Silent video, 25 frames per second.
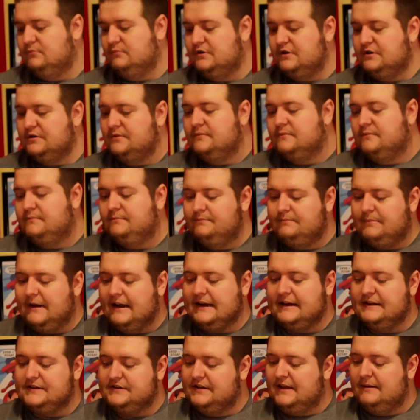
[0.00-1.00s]
more
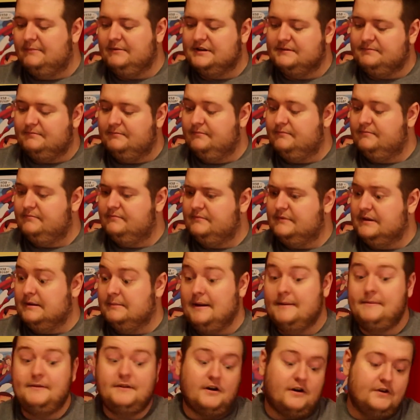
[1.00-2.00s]
Beckett, so maybe there
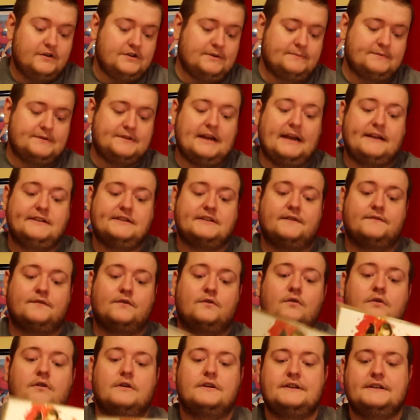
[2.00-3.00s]
are some signed stuff.
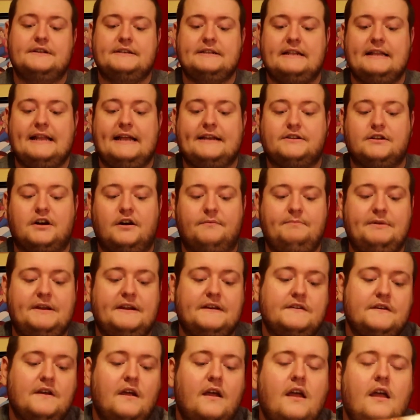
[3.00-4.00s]
Cool, because this is the last art
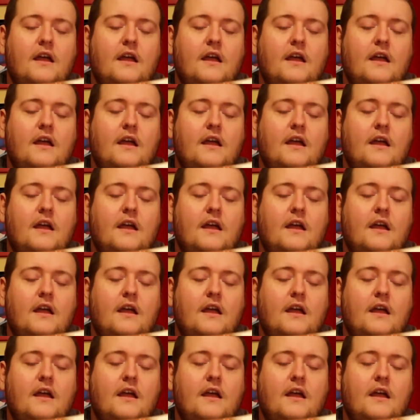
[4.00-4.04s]
piece.